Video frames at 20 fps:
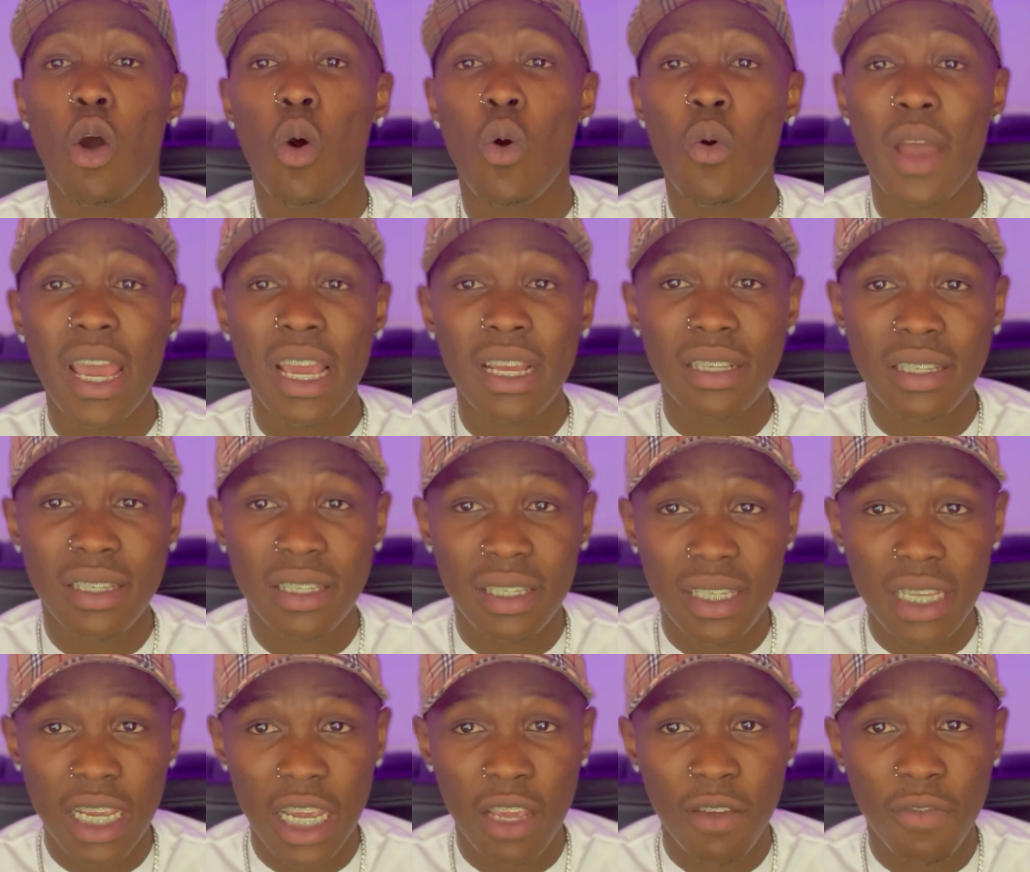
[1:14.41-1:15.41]

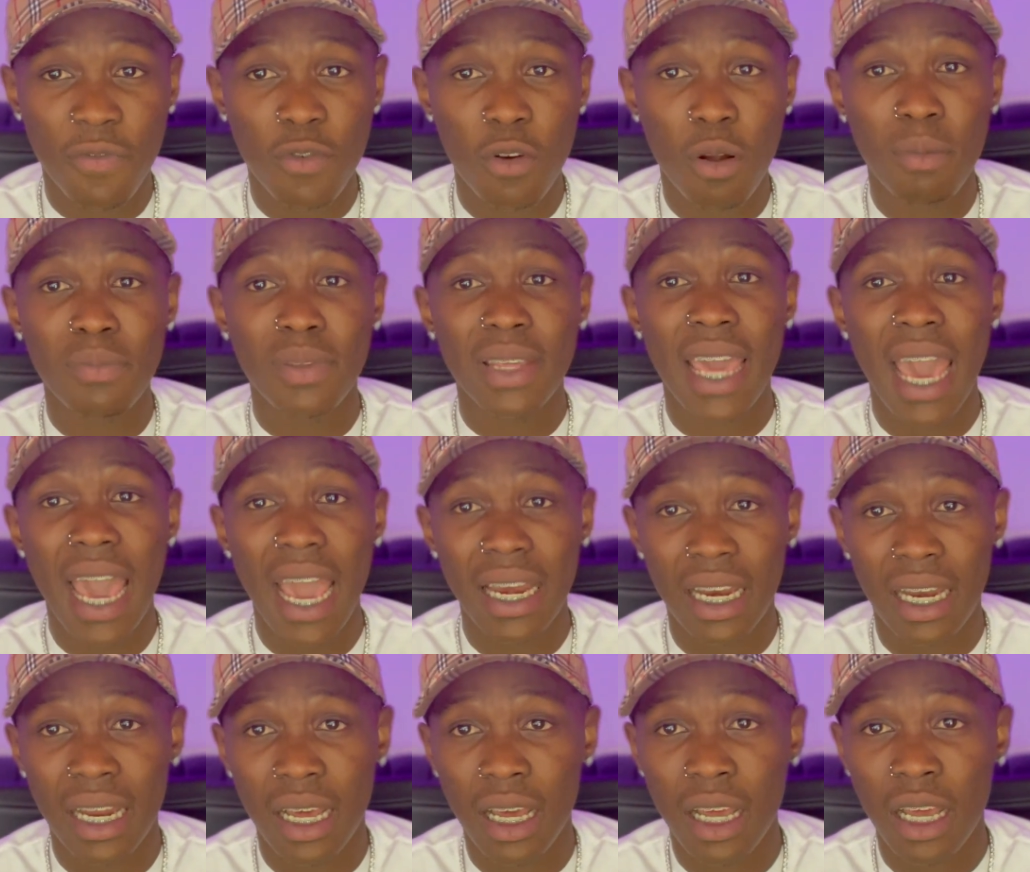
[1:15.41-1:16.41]
OSC from
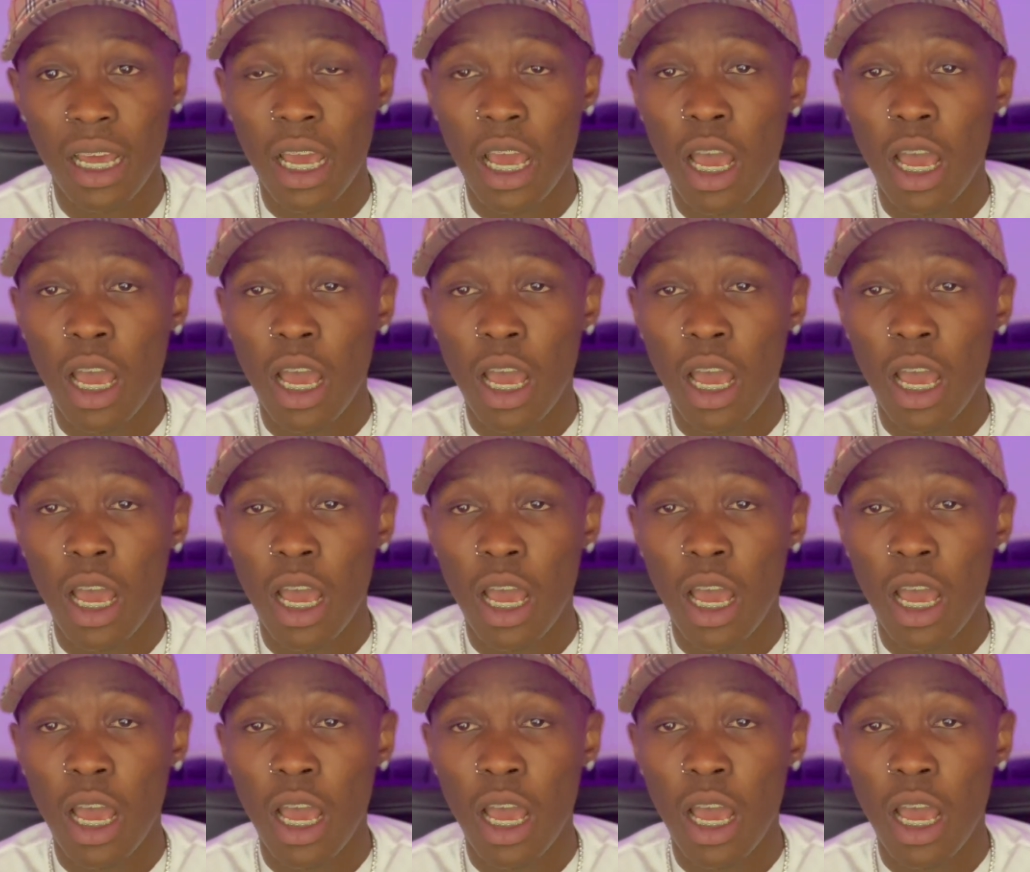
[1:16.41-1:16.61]
Canada,